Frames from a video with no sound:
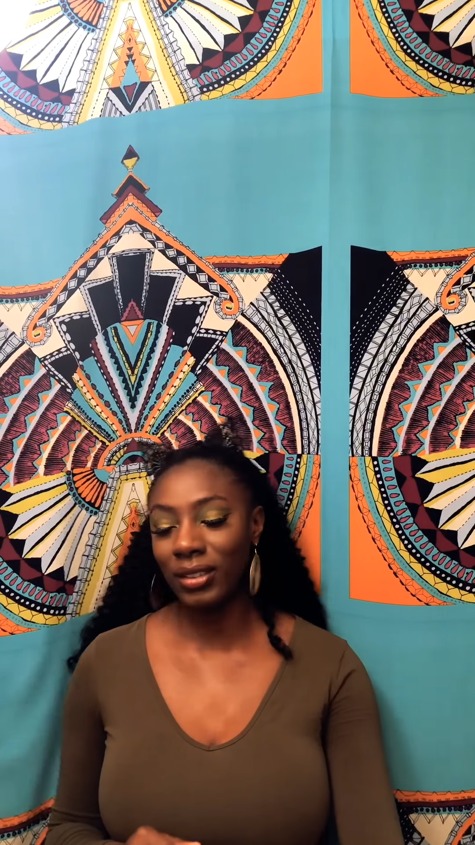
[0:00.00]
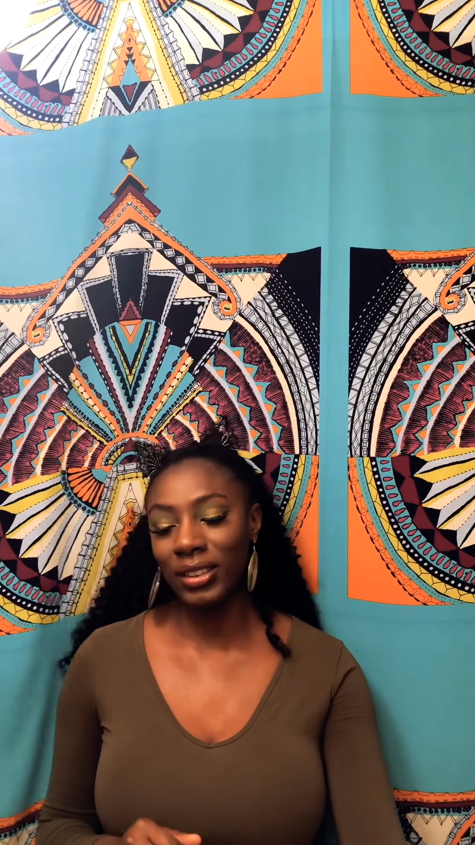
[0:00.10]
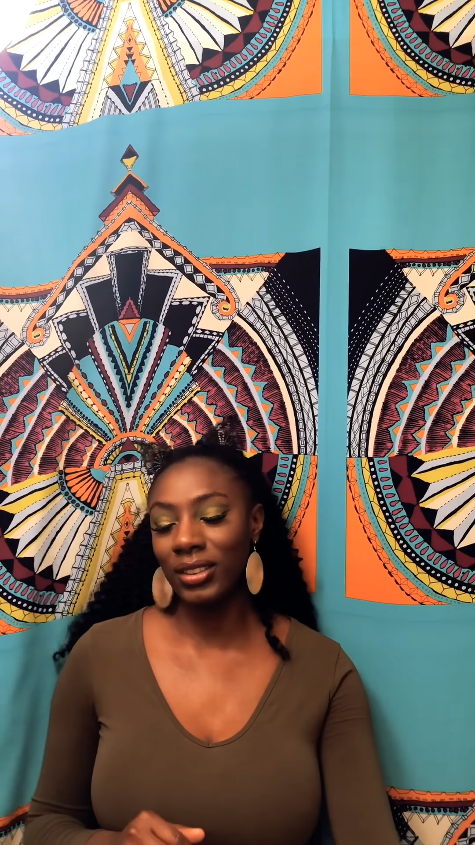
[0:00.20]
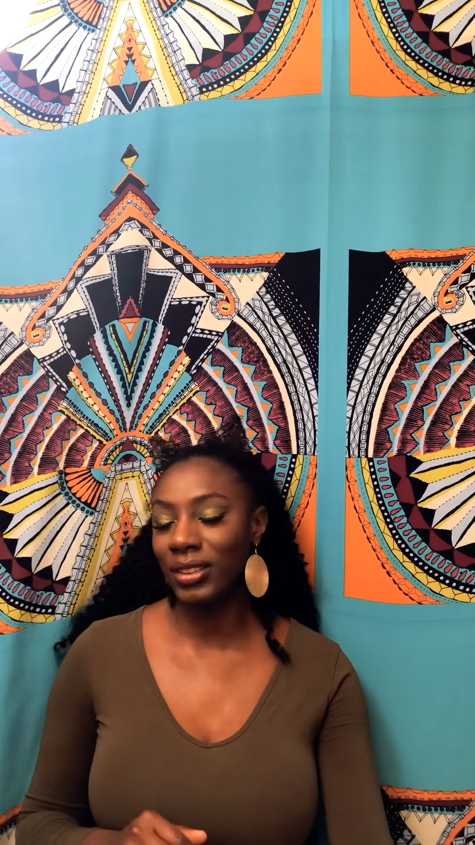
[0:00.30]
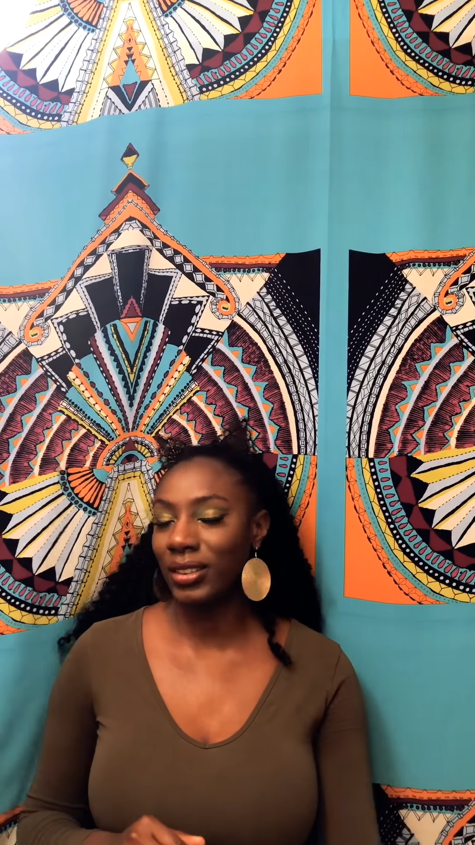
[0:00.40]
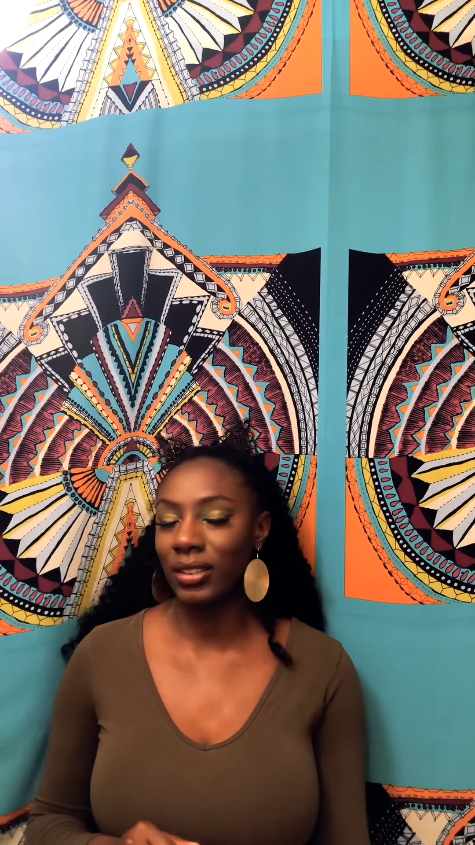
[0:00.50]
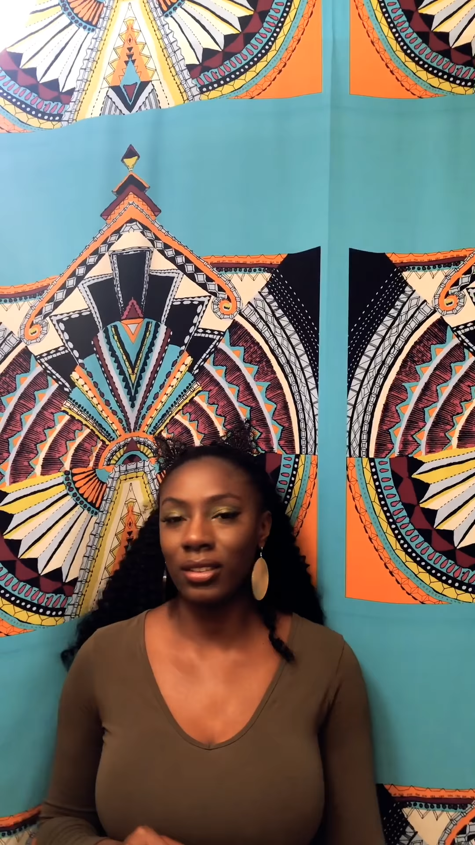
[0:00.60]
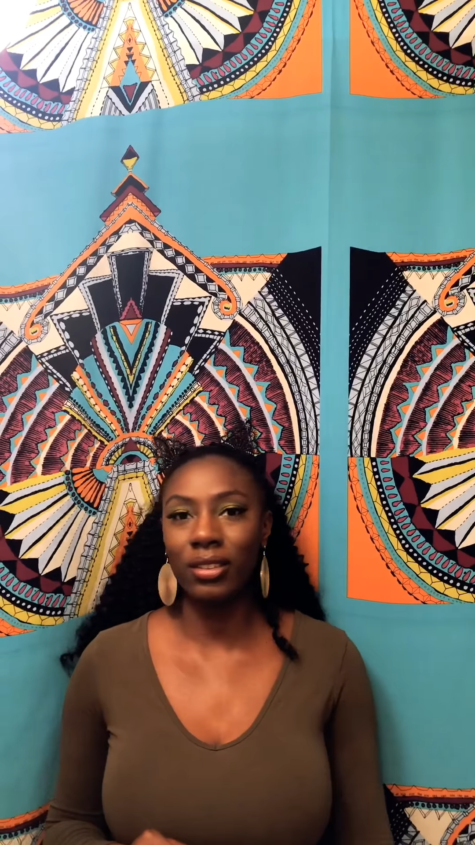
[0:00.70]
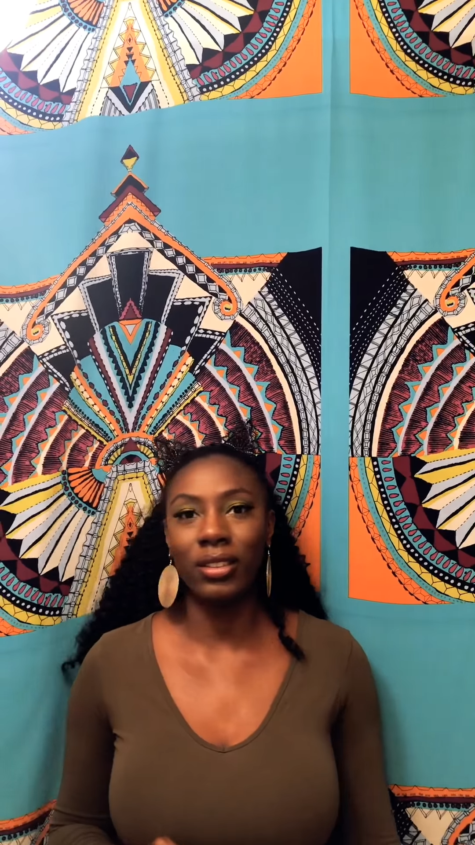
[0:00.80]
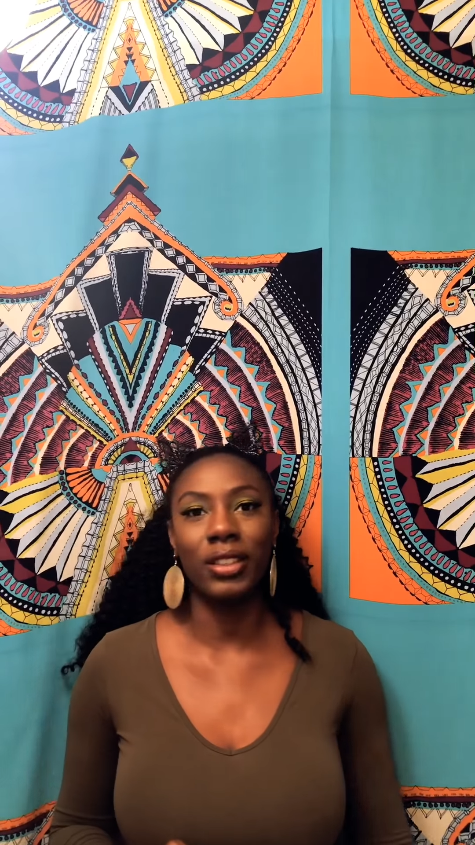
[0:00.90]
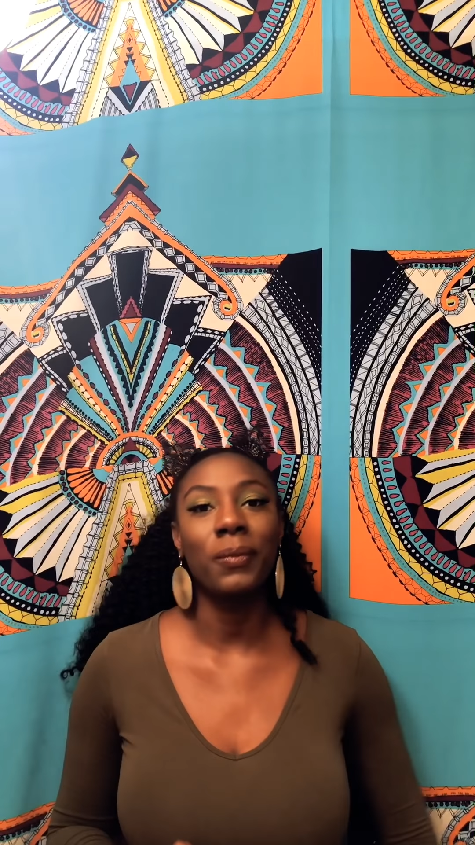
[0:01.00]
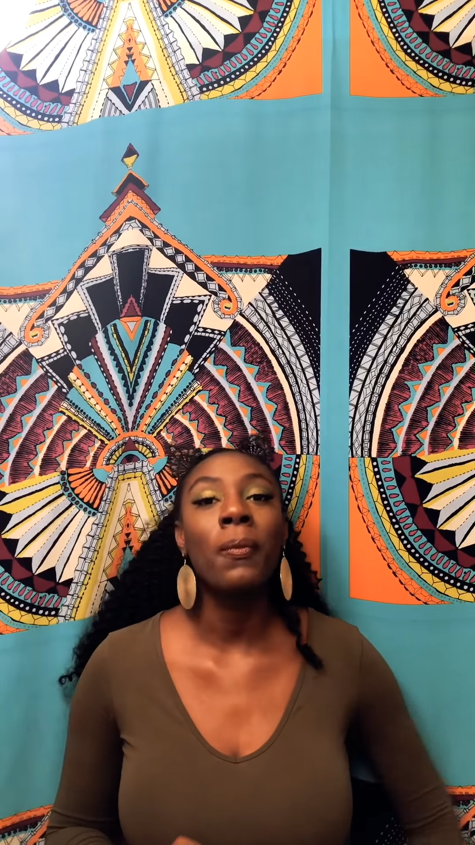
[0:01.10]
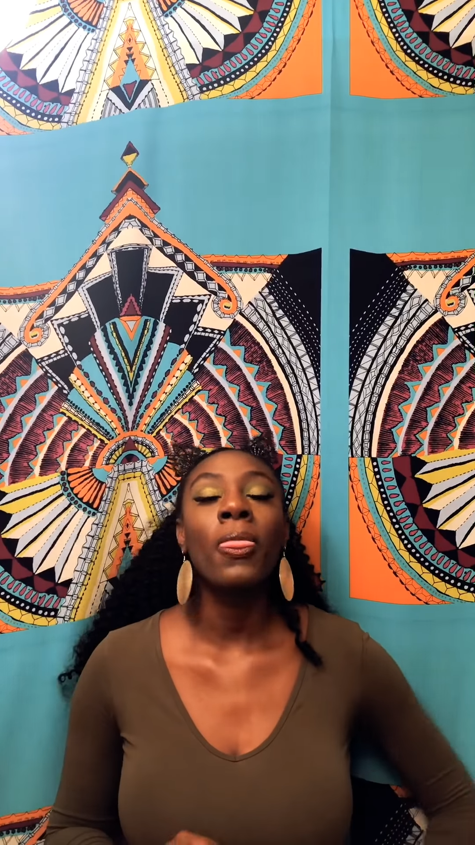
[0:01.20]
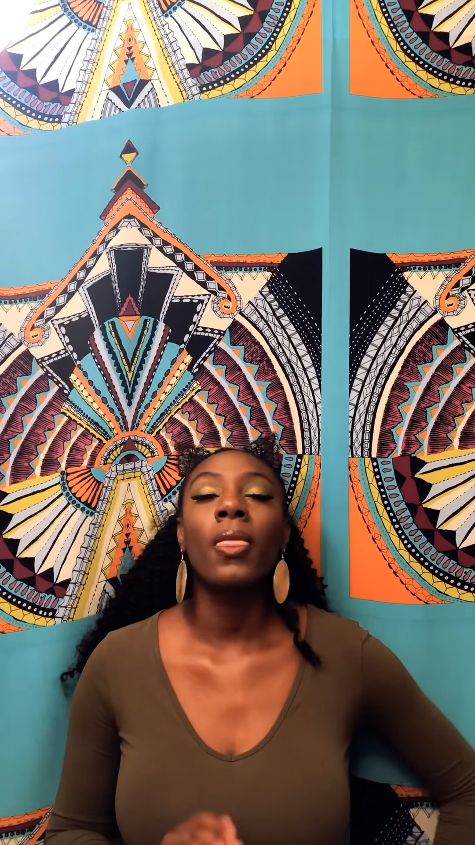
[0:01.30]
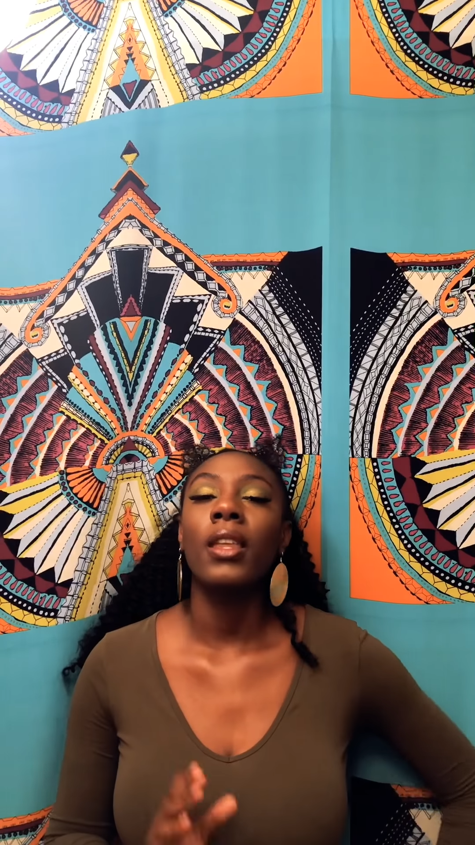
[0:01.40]
It's just
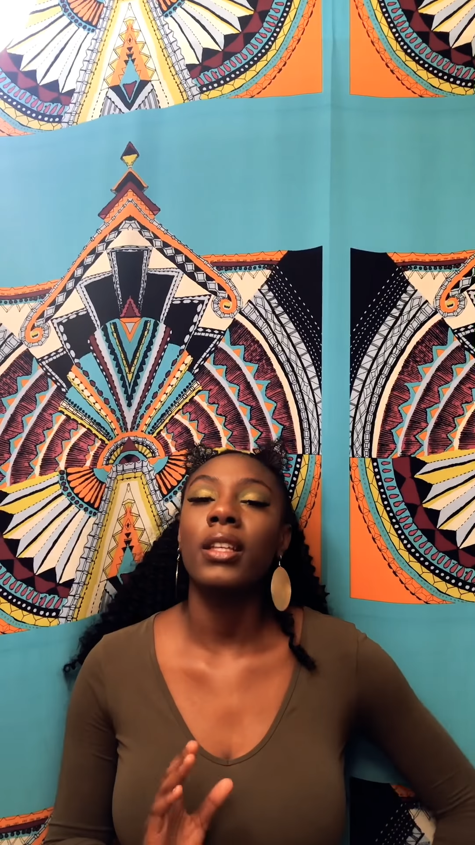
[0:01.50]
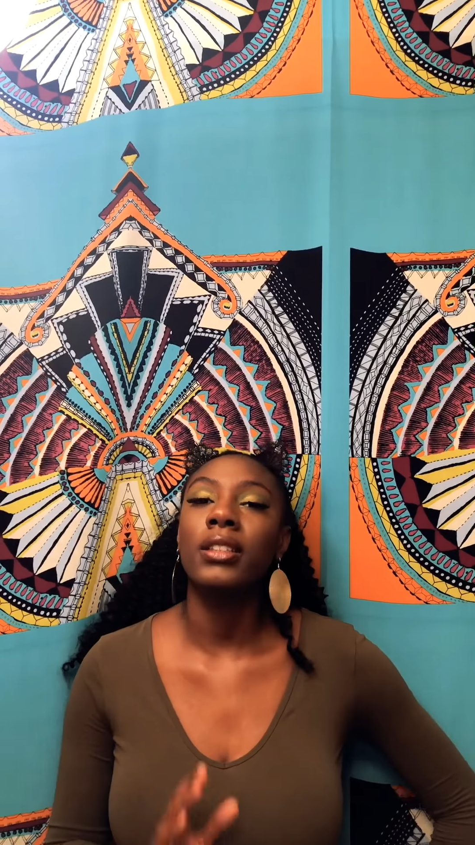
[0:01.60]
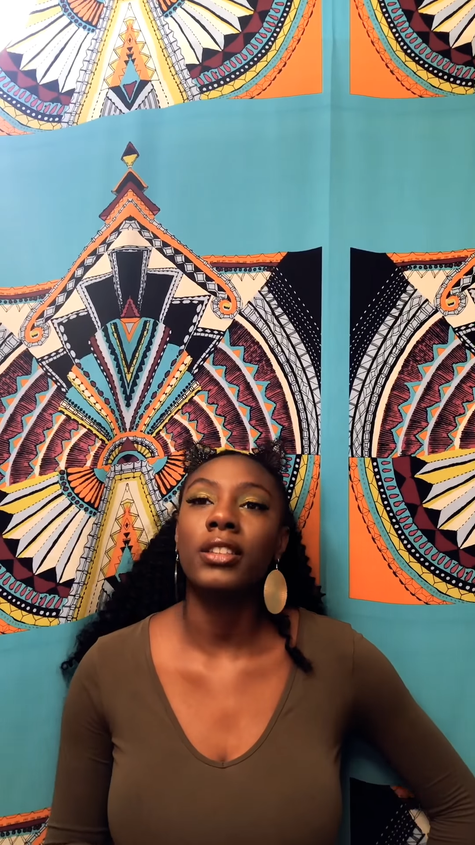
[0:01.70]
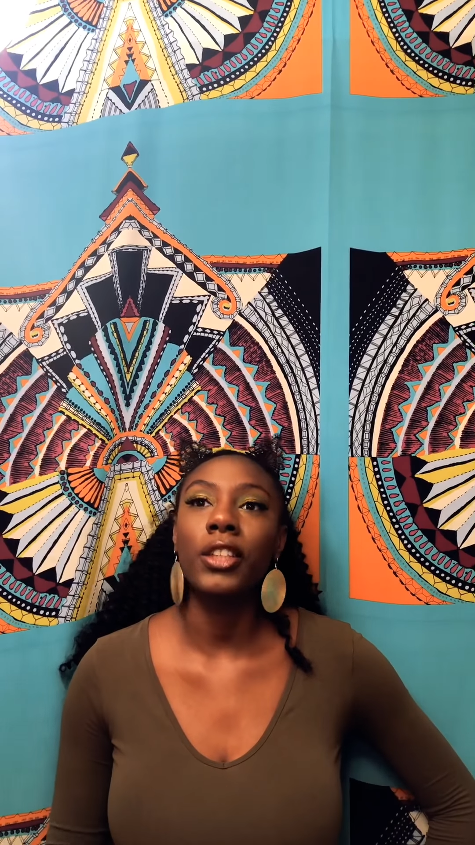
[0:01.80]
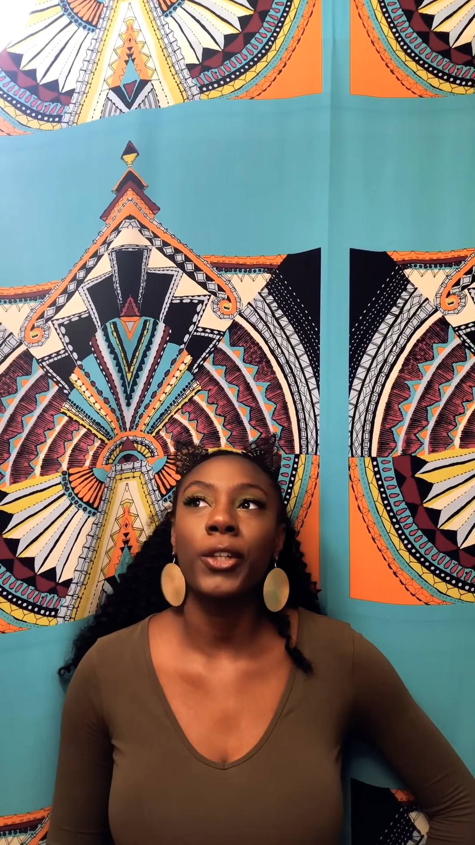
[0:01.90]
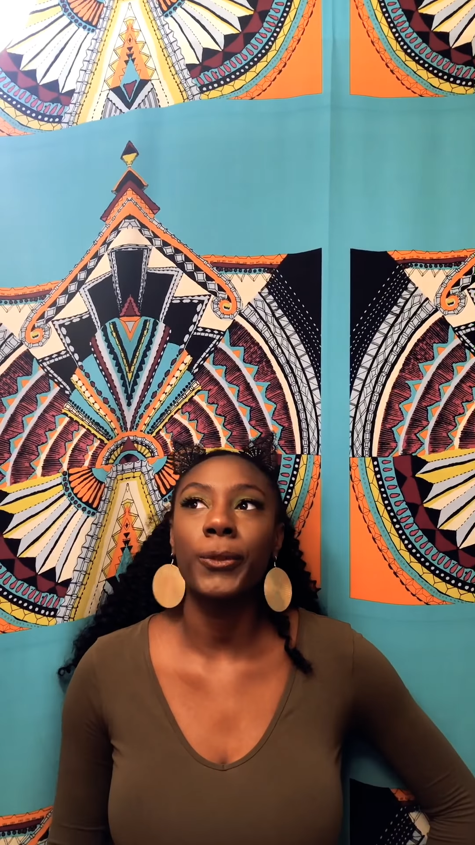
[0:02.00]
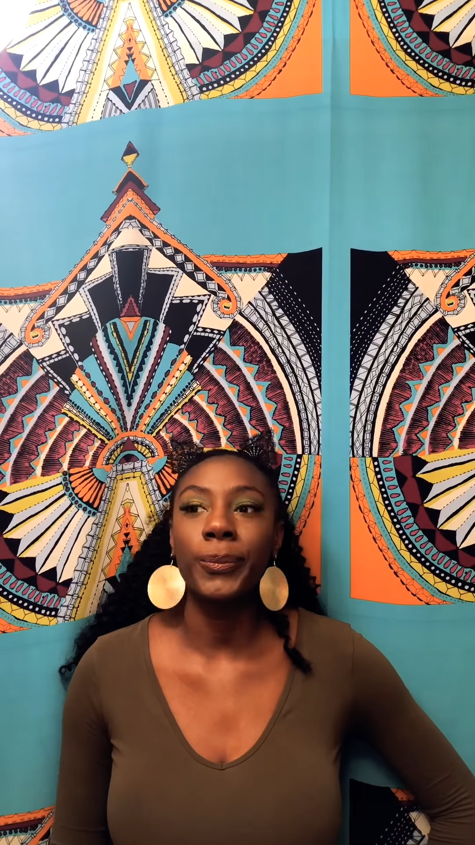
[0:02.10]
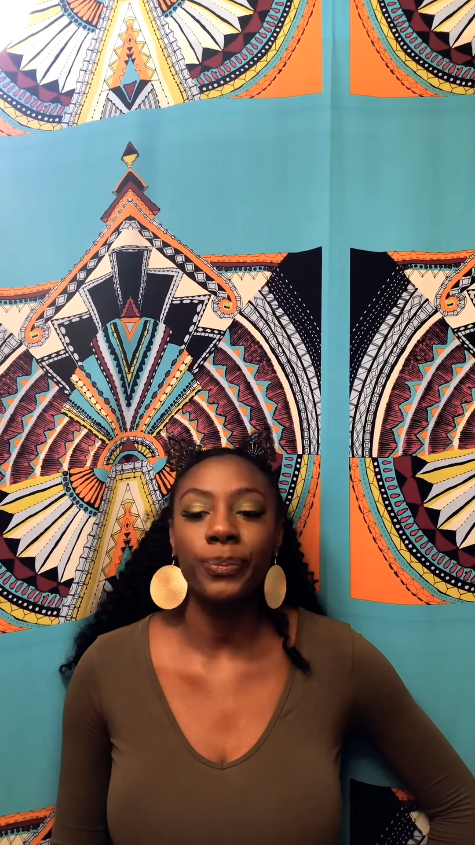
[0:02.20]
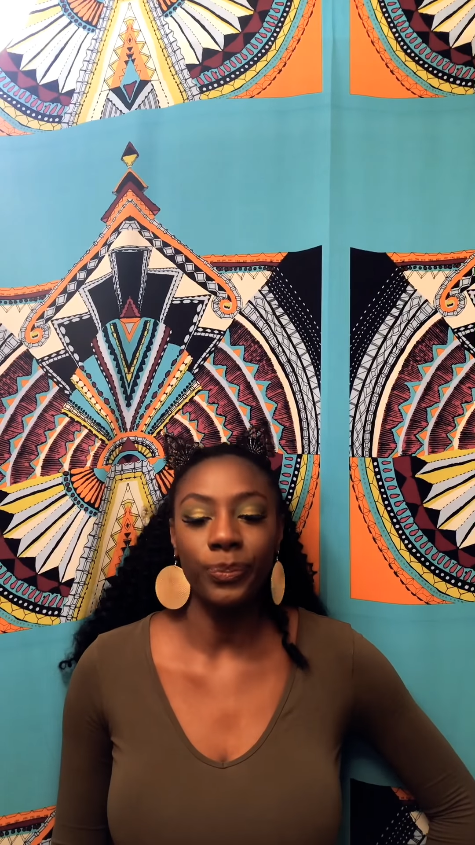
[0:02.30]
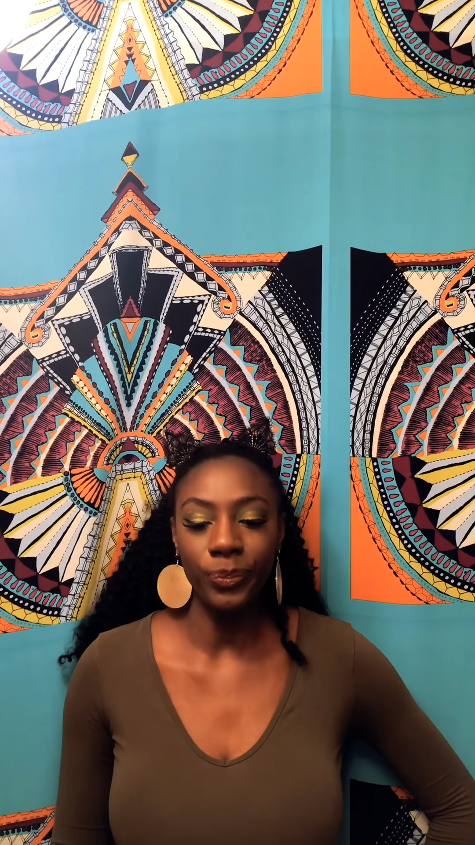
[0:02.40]
and so